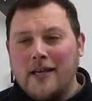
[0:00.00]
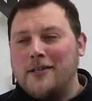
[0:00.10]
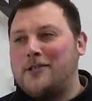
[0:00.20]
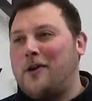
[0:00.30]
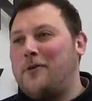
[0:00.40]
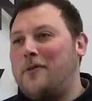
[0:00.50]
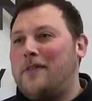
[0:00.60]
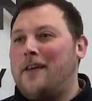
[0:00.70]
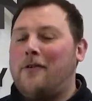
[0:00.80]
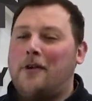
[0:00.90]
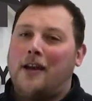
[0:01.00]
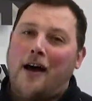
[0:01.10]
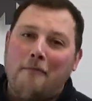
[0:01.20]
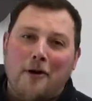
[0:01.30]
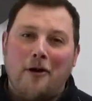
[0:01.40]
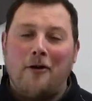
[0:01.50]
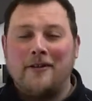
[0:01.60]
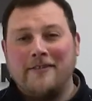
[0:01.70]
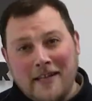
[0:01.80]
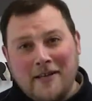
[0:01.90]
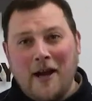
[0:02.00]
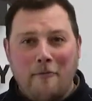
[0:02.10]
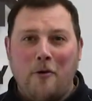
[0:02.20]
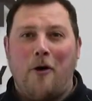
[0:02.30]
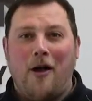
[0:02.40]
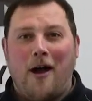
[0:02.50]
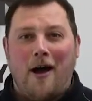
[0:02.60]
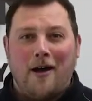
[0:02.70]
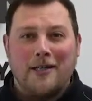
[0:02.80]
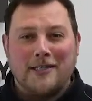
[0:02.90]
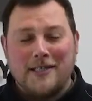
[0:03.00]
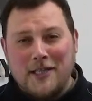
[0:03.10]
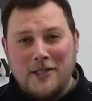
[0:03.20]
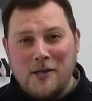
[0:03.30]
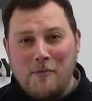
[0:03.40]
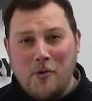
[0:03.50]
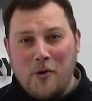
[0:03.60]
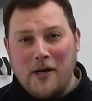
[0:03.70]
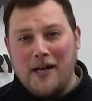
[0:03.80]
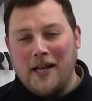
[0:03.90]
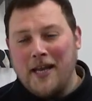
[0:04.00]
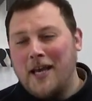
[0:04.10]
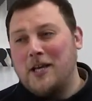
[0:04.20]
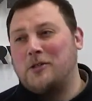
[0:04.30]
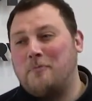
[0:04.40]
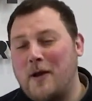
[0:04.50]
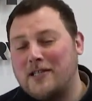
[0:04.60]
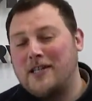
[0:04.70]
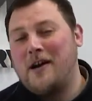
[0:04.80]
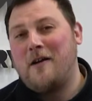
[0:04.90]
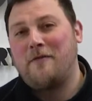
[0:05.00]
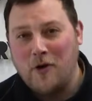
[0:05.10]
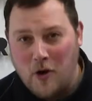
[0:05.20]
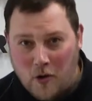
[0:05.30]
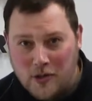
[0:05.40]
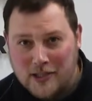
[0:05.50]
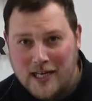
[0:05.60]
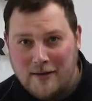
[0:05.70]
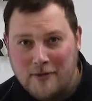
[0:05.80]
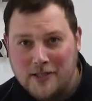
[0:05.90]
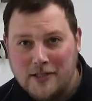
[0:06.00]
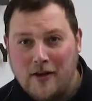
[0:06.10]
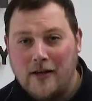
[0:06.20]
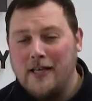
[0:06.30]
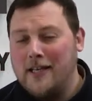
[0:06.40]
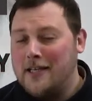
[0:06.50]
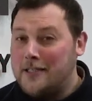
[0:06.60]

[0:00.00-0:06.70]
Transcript: So the old alarm clock did come quite hard at 6 in the morning, especially after a long sleepless night.